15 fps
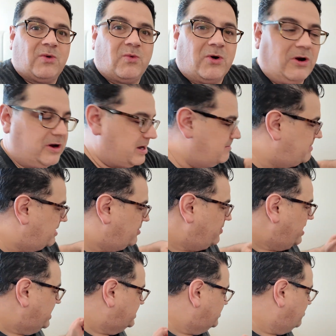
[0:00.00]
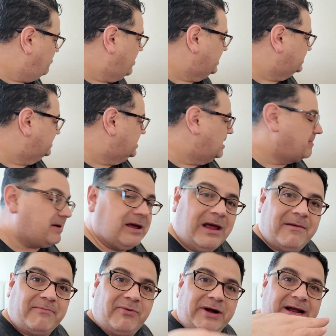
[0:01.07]
work, and by the way, I did raise it up
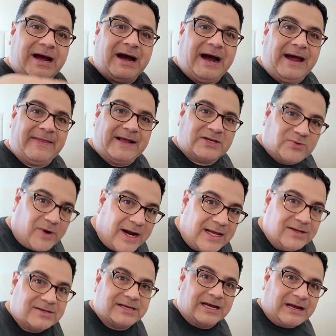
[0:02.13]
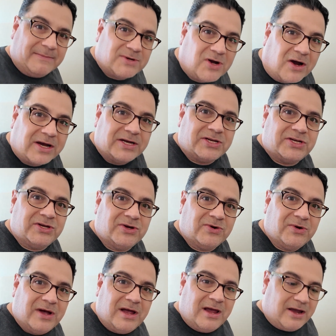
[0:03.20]
pretty high. That's why it looks like I'm talking to
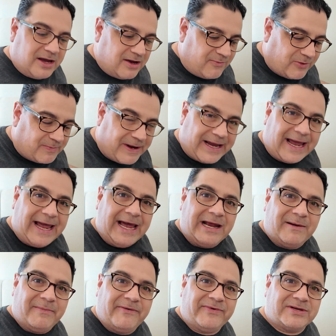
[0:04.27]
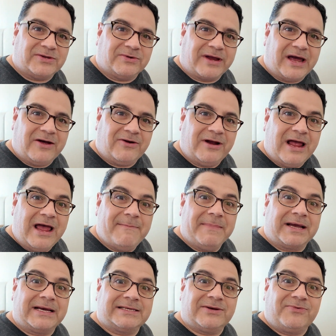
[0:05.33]
you with my head above this little counter,
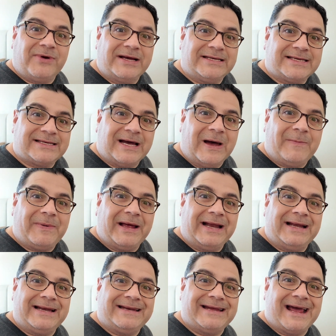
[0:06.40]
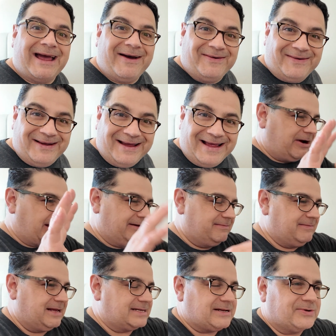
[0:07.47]
because it raises up and down. All right,
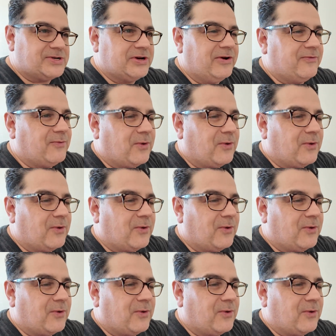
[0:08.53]
that's not what you're here